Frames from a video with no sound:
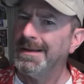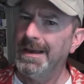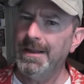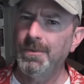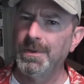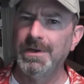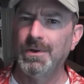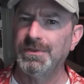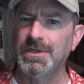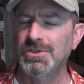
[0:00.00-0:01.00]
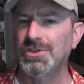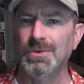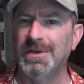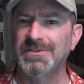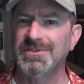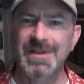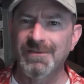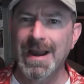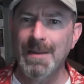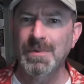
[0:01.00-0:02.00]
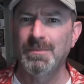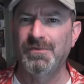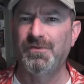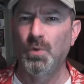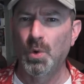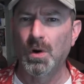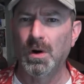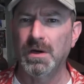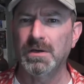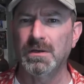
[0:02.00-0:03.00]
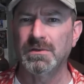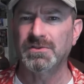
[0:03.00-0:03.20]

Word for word: I don't really know what the issue is. It's never happened before,